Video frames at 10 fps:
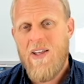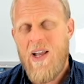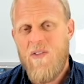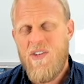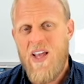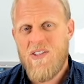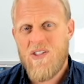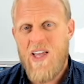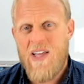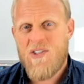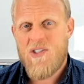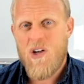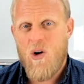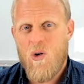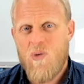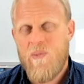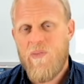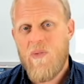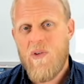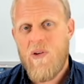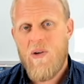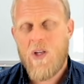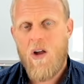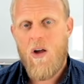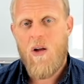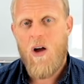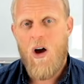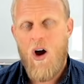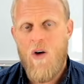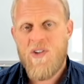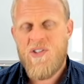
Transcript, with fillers: Now, if Tesla has sold over